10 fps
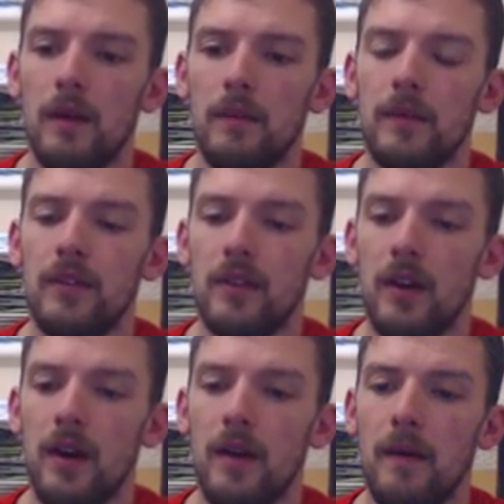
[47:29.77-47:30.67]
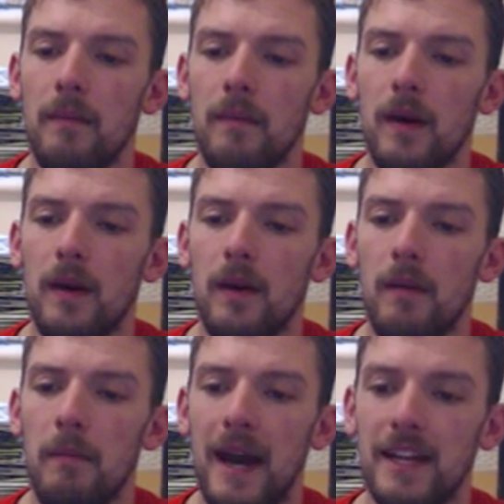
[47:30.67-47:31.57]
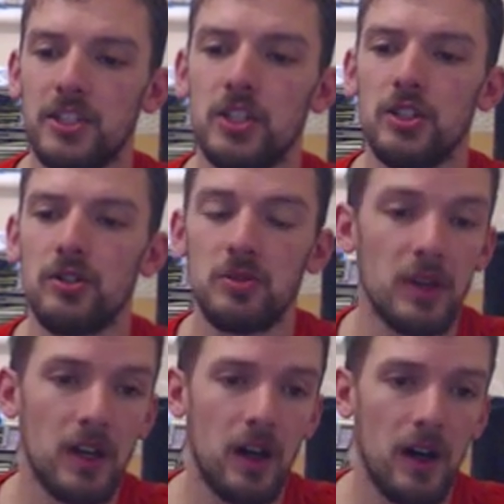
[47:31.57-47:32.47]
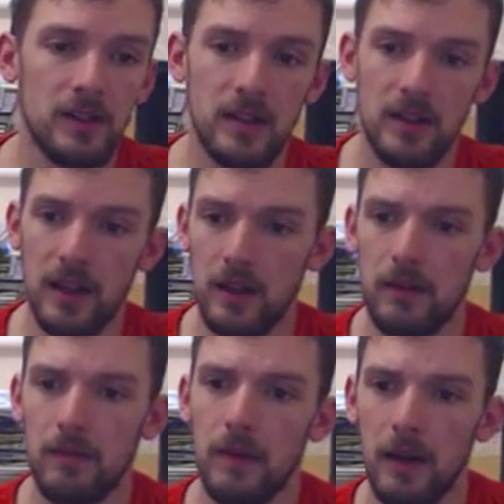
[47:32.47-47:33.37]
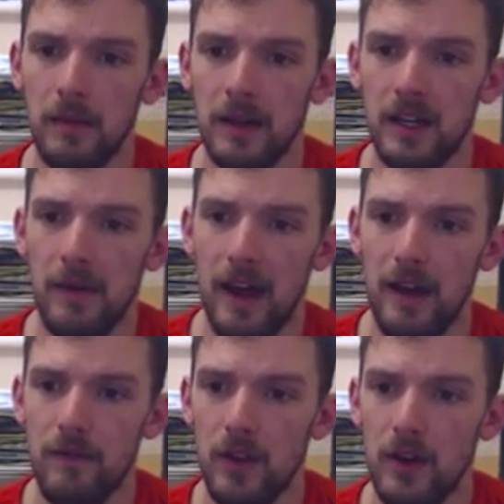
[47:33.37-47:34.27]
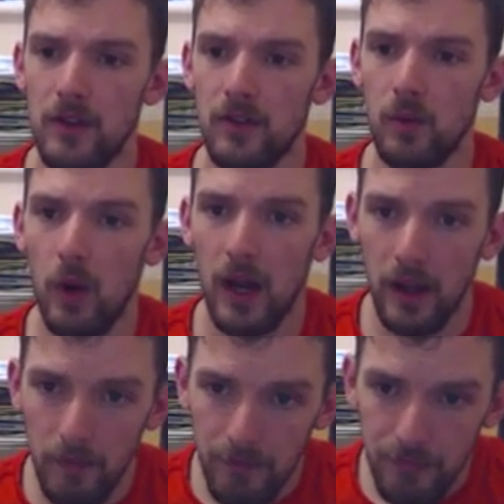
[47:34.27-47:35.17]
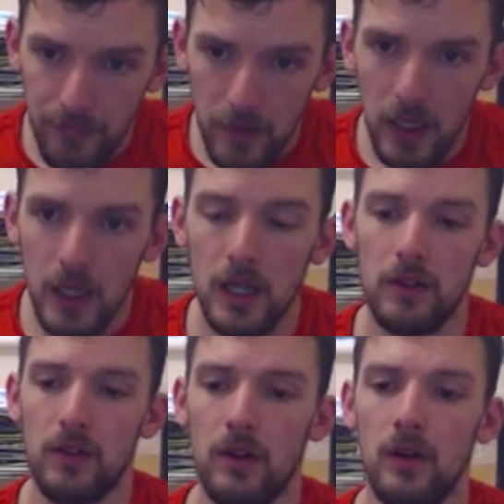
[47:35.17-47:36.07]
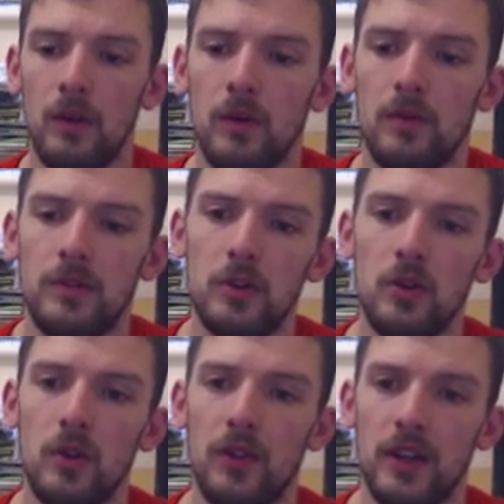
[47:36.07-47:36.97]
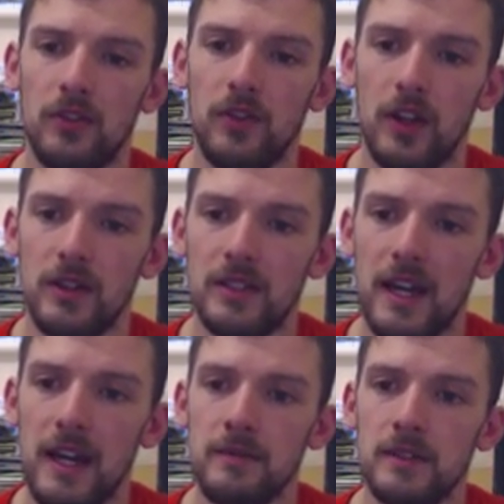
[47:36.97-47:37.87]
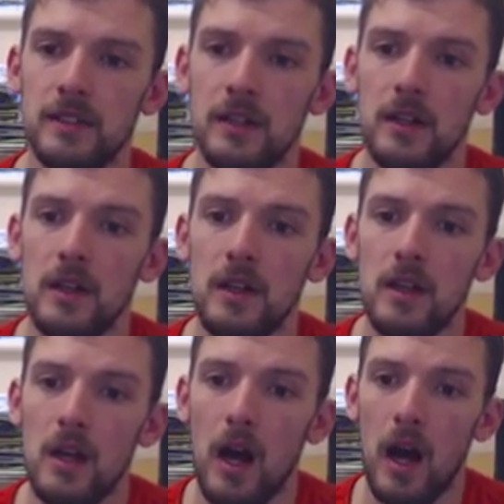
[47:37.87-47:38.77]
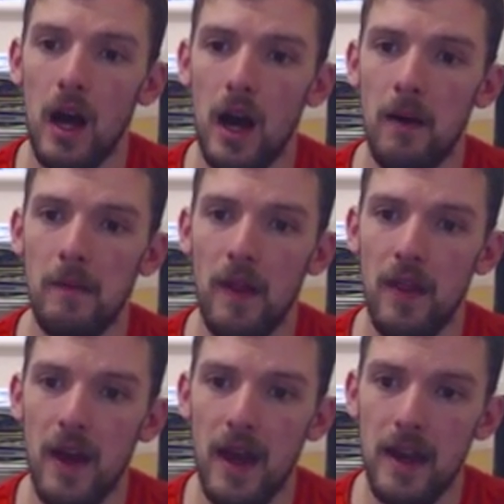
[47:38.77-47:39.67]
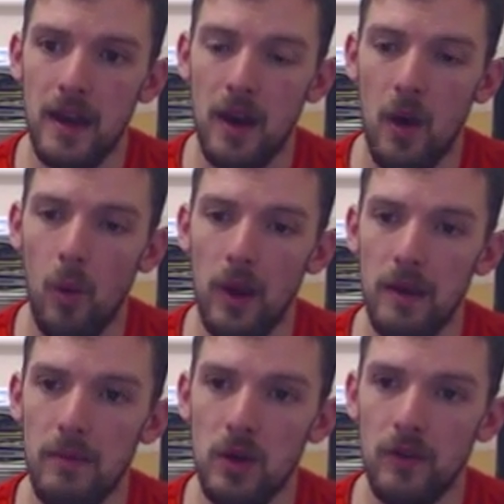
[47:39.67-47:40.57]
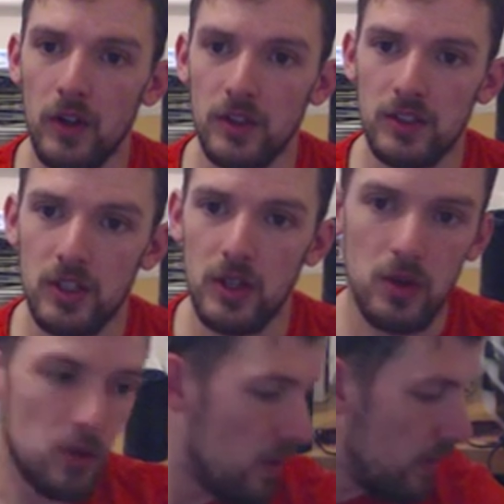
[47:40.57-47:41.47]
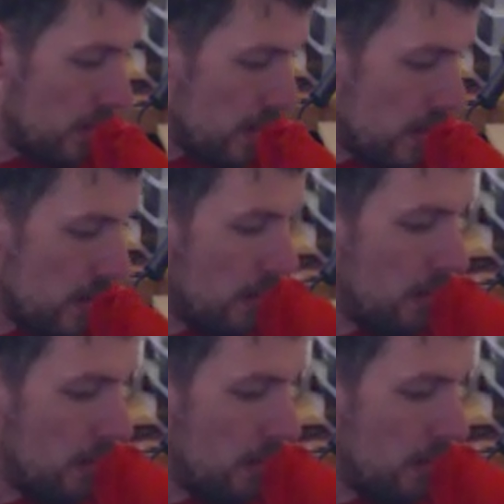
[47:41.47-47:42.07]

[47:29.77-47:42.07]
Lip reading: some match inducement cards, I think, are coming out for those as well. So some cool things for those games. Then we move on to the